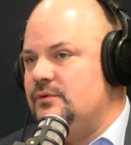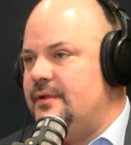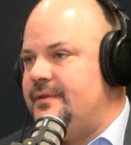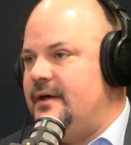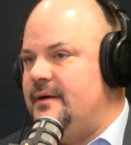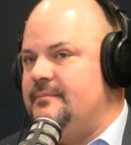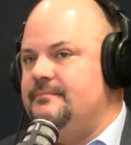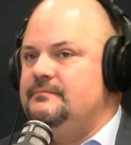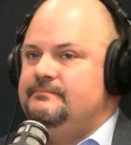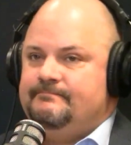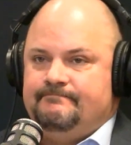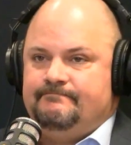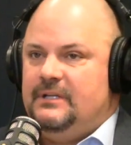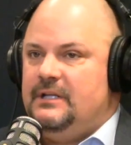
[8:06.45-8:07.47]
rule of thumb,
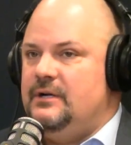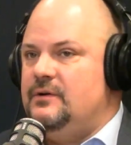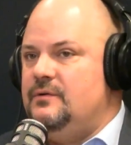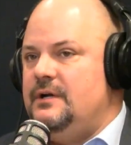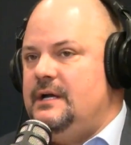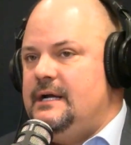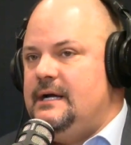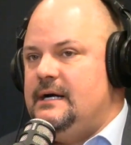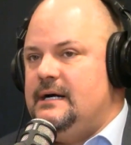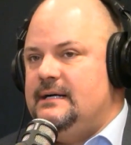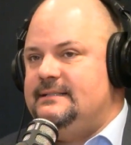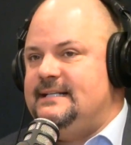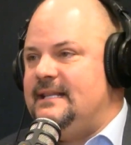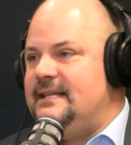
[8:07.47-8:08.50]

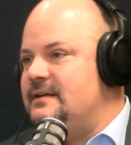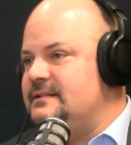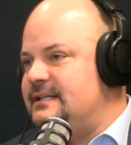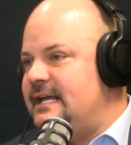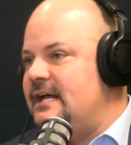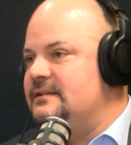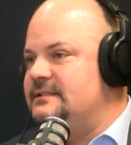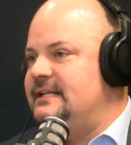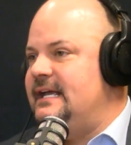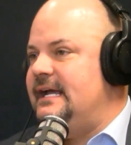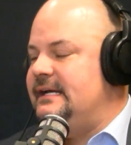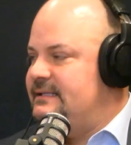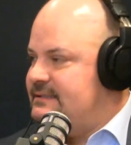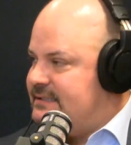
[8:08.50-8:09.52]
10,000 gallons a
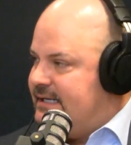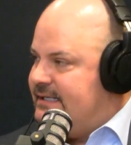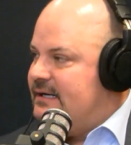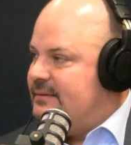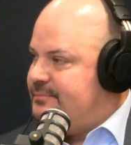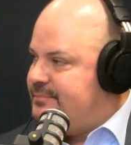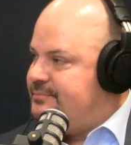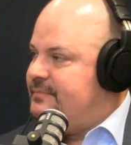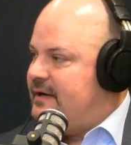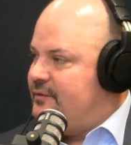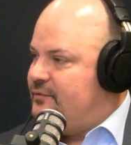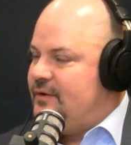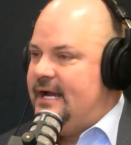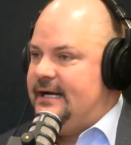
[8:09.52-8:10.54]
day is kind of up
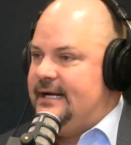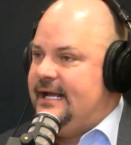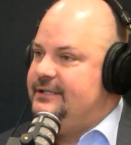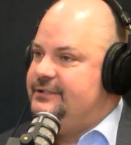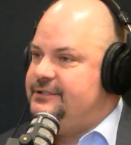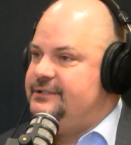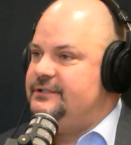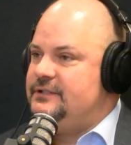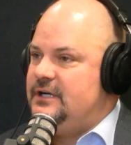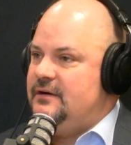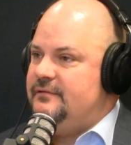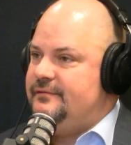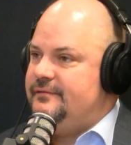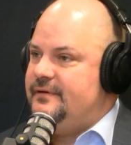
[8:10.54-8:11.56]
on the ragged edge
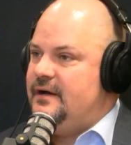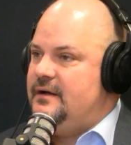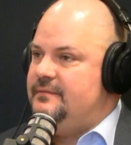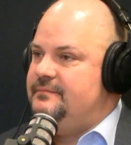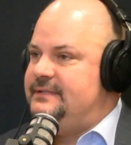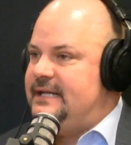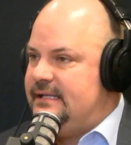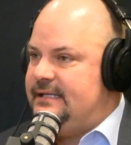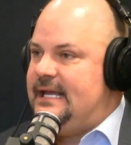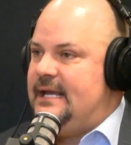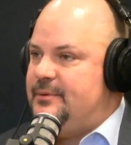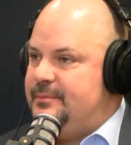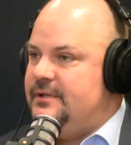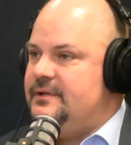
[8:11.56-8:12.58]
of daily
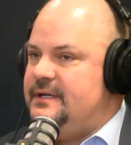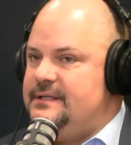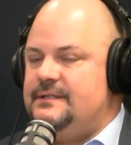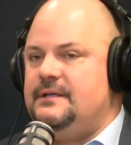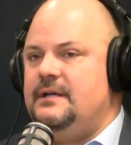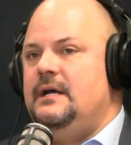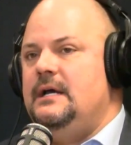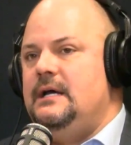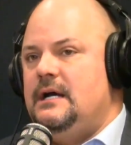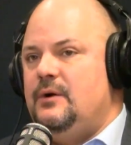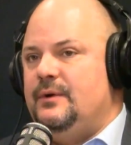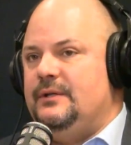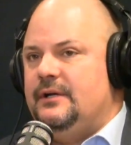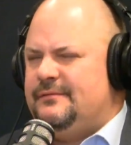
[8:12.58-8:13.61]
capabilities.
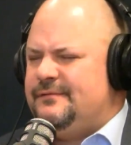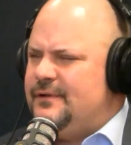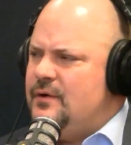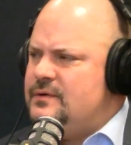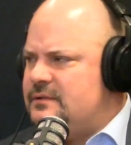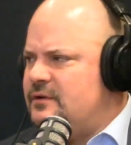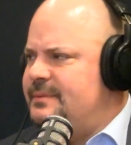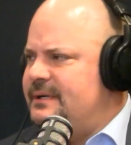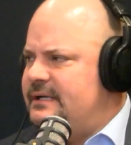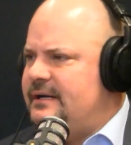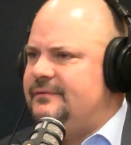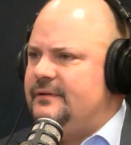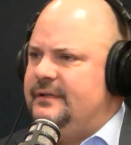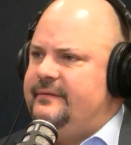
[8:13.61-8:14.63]
We look at flows a little bit
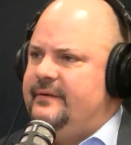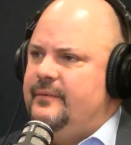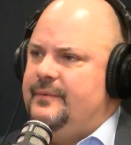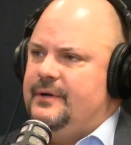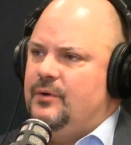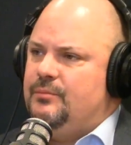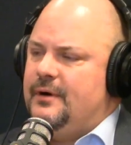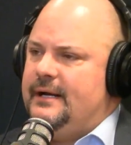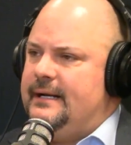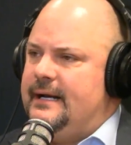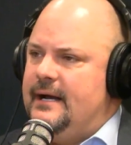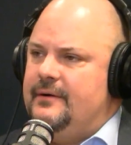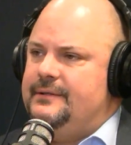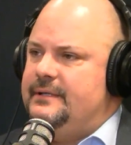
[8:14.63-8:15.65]
differently, too. We don't break
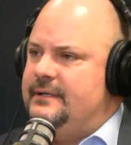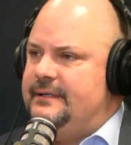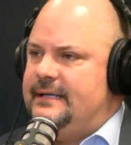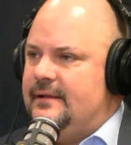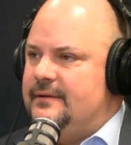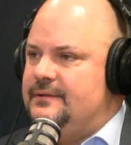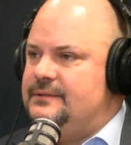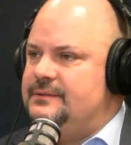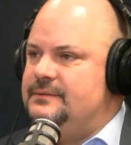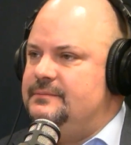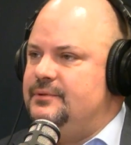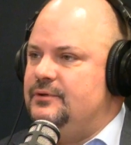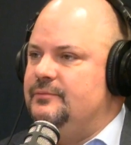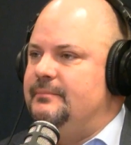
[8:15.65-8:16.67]
it out into gallons
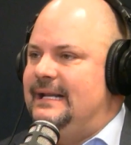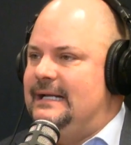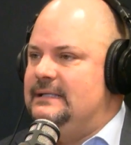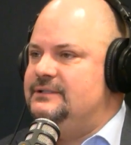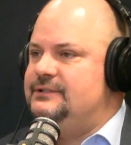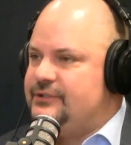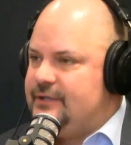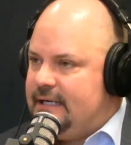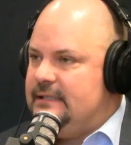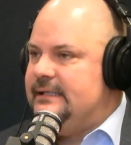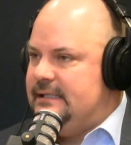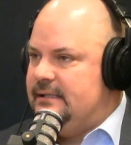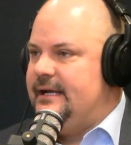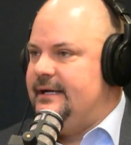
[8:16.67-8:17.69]
per minute
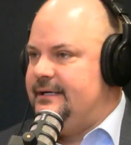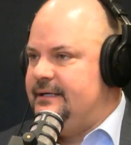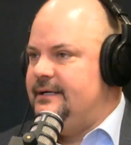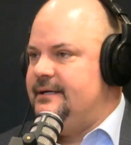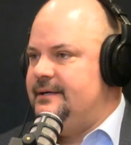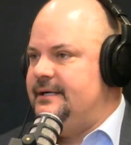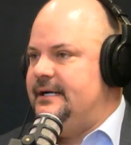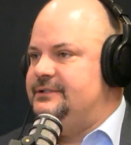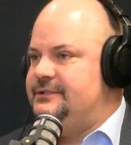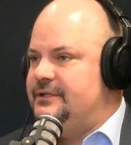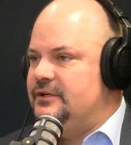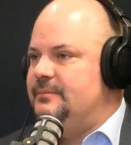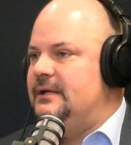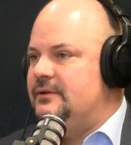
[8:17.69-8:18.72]
strictly like an
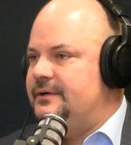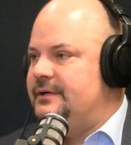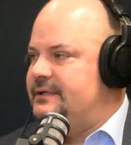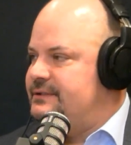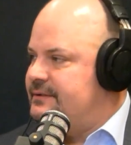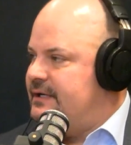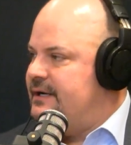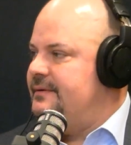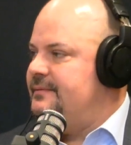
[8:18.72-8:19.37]
engineer might look at a